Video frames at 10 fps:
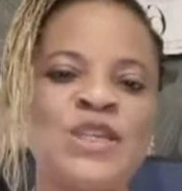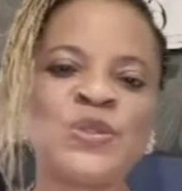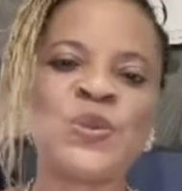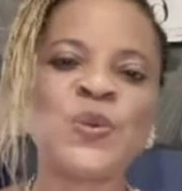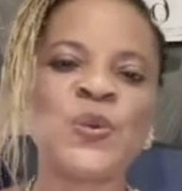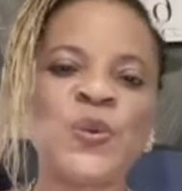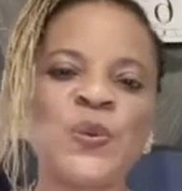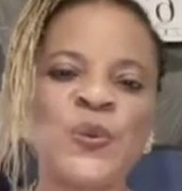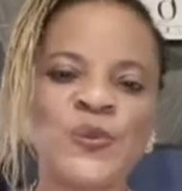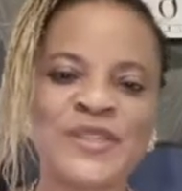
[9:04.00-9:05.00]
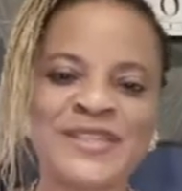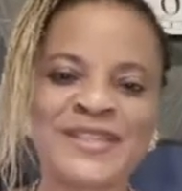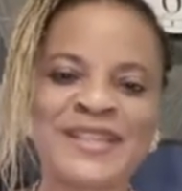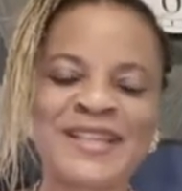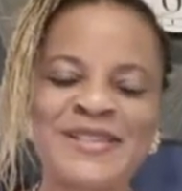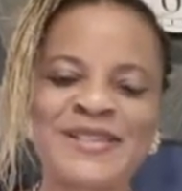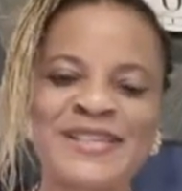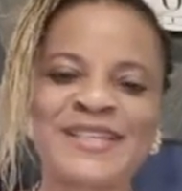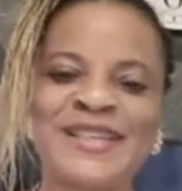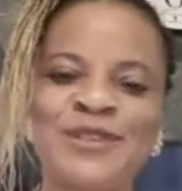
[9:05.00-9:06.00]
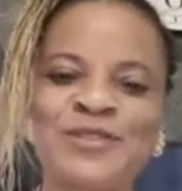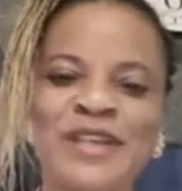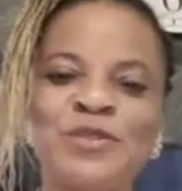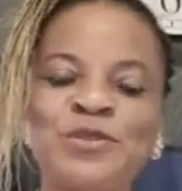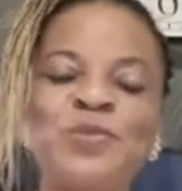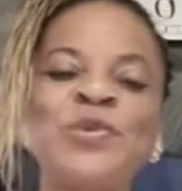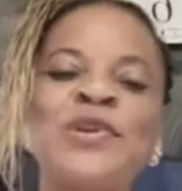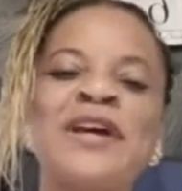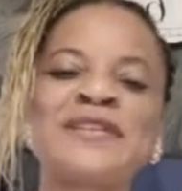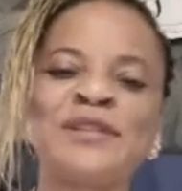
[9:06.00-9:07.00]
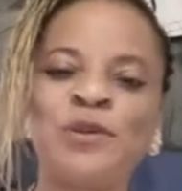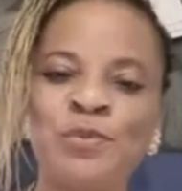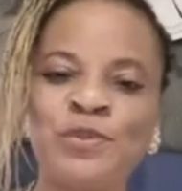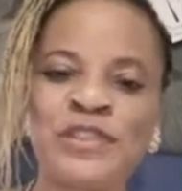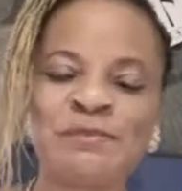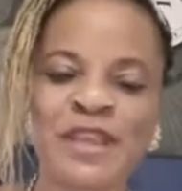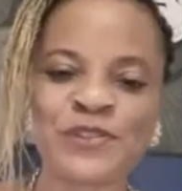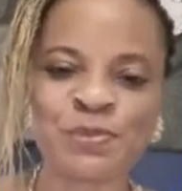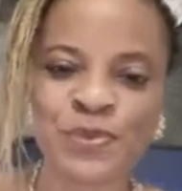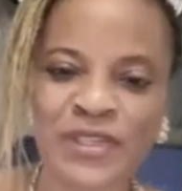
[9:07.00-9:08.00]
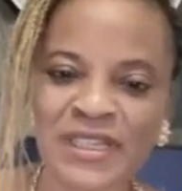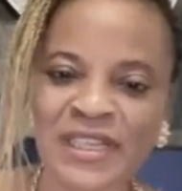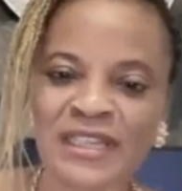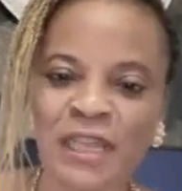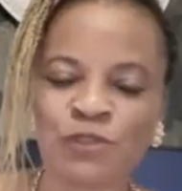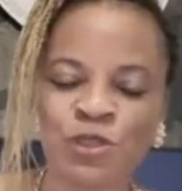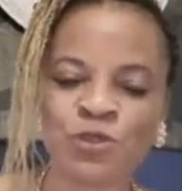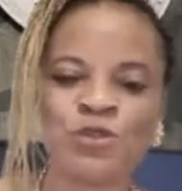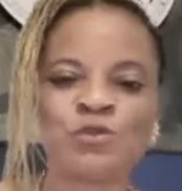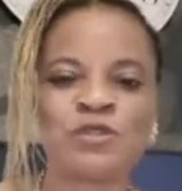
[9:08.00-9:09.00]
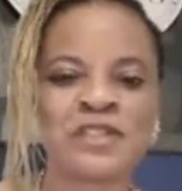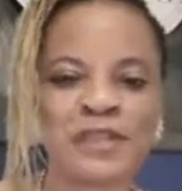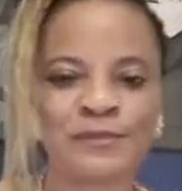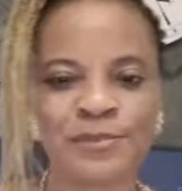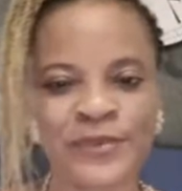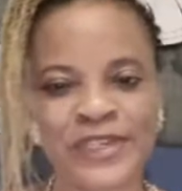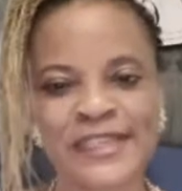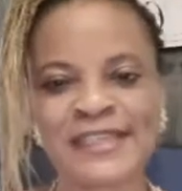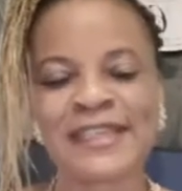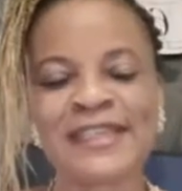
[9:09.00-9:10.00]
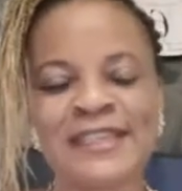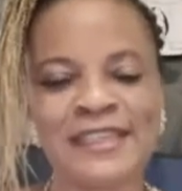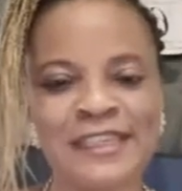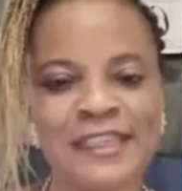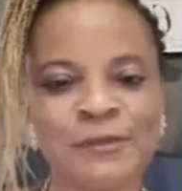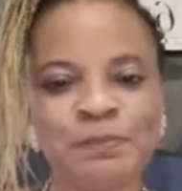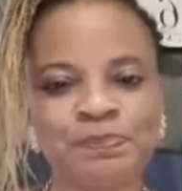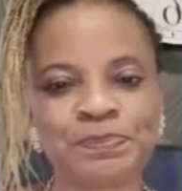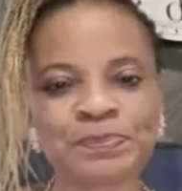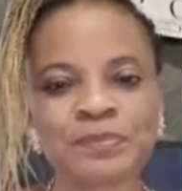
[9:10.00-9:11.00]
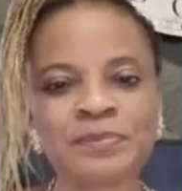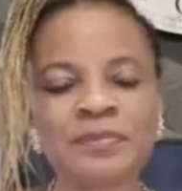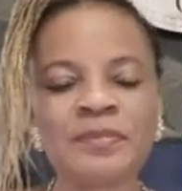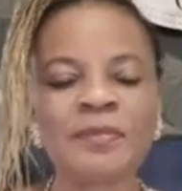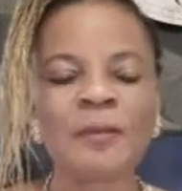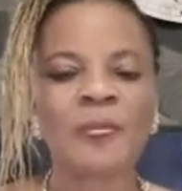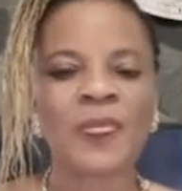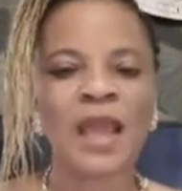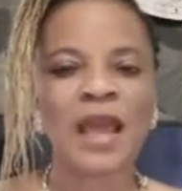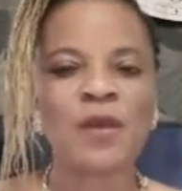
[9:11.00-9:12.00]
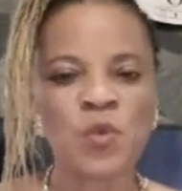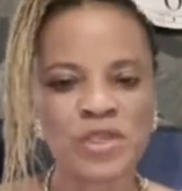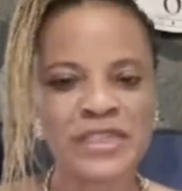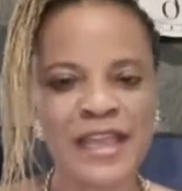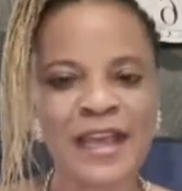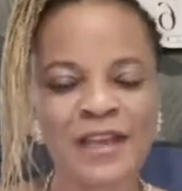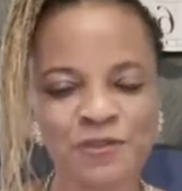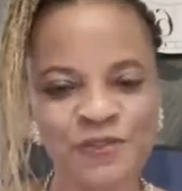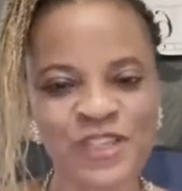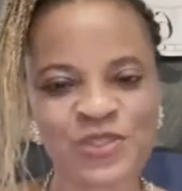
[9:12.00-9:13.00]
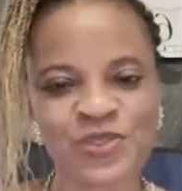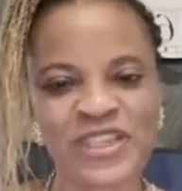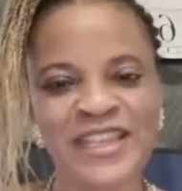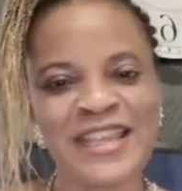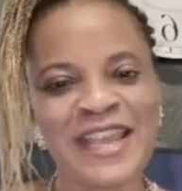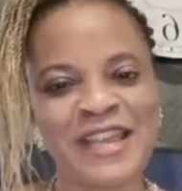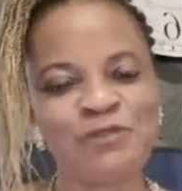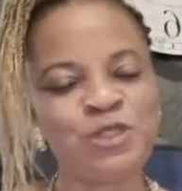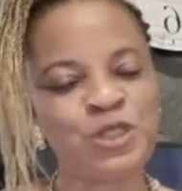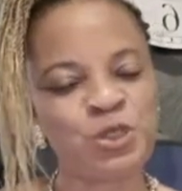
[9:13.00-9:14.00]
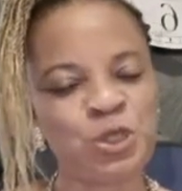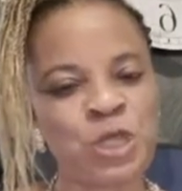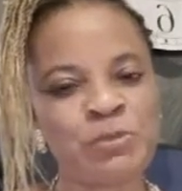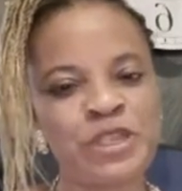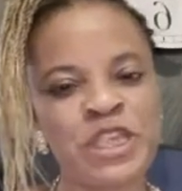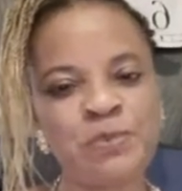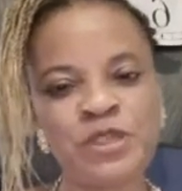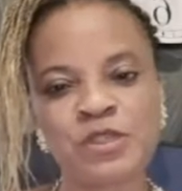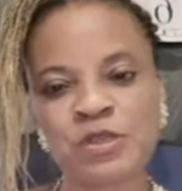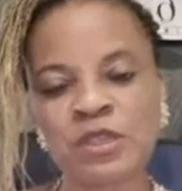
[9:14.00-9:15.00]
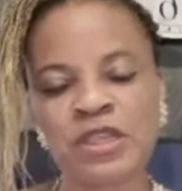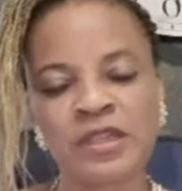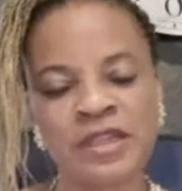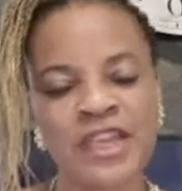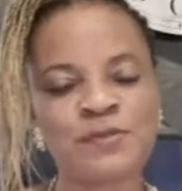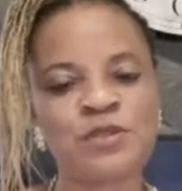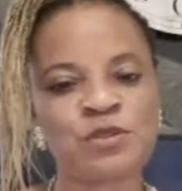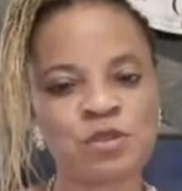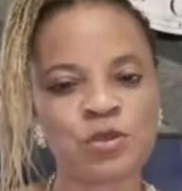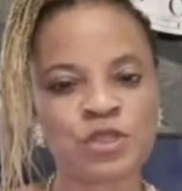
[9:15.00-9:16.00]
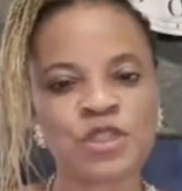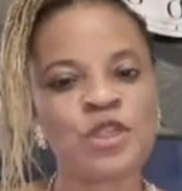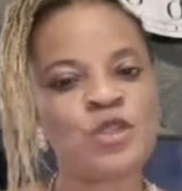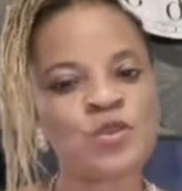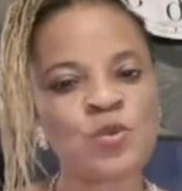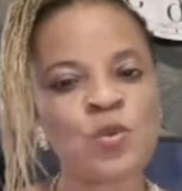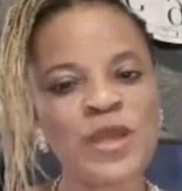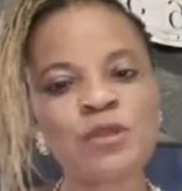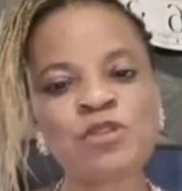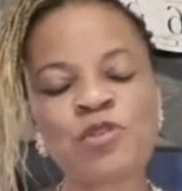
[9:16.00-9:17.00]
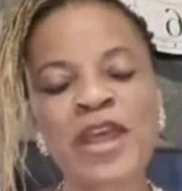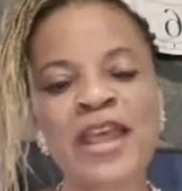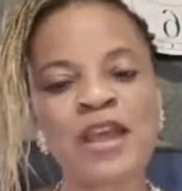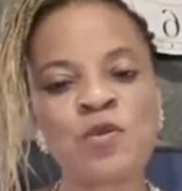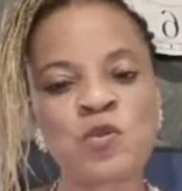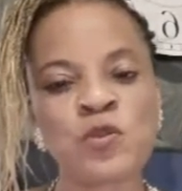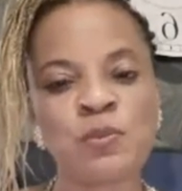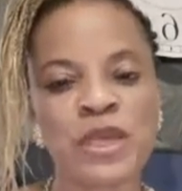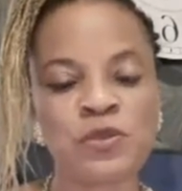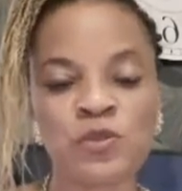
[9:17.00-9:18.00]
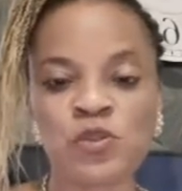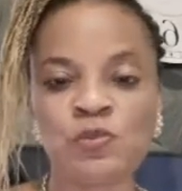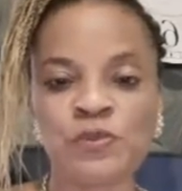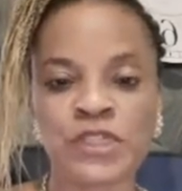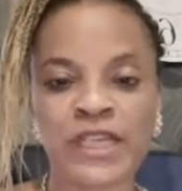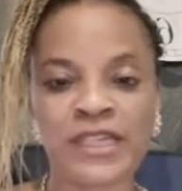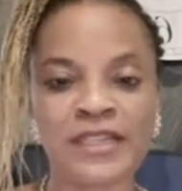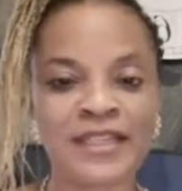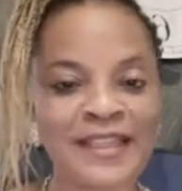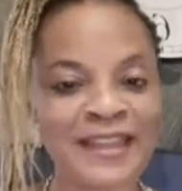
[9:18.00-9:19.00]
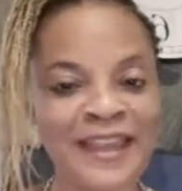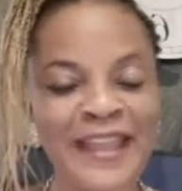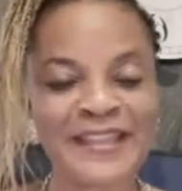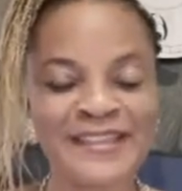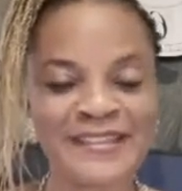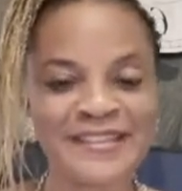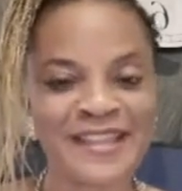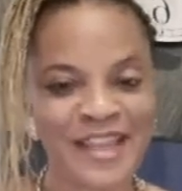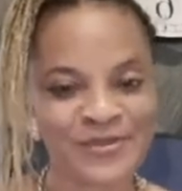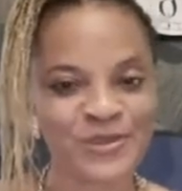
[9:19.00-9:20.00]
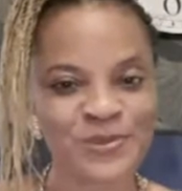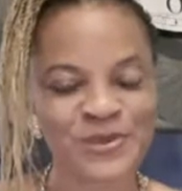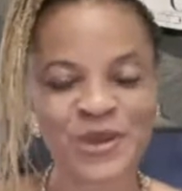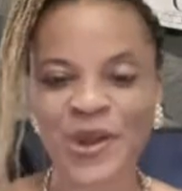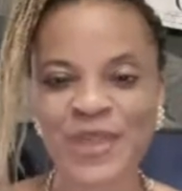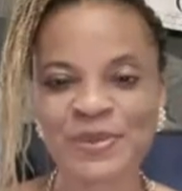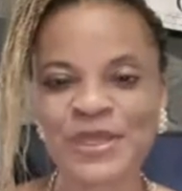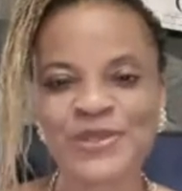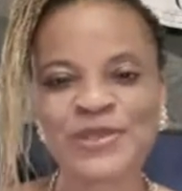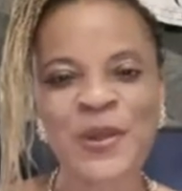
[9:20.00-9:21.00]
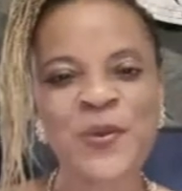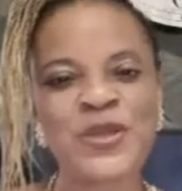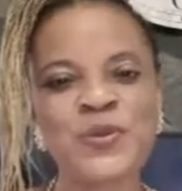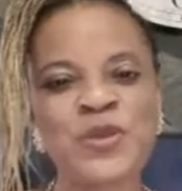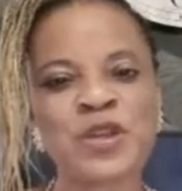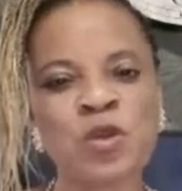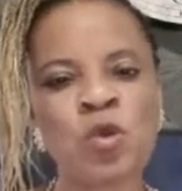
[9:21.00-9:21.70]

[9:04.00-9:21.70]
So that is, those are the two programs the Lord puts in my spirit that we should use to celebrate the 1 year anniversary, and we shall be kept in touch. So why not try and go to my YouTube channel, like it and subscribe, so that when we